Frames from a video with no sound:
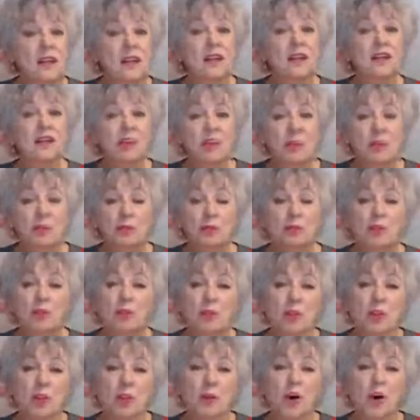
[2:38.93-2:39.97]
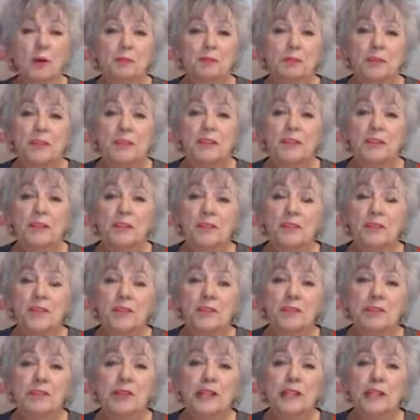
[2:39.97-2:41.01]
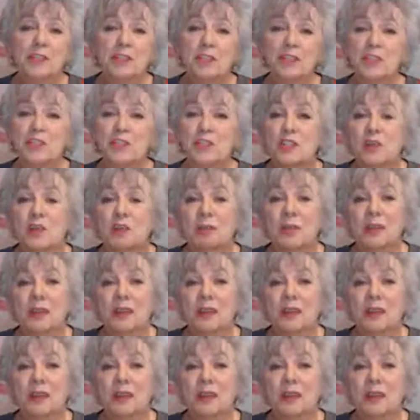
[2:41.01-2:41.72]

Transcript: a lot of people opt out of the relationship.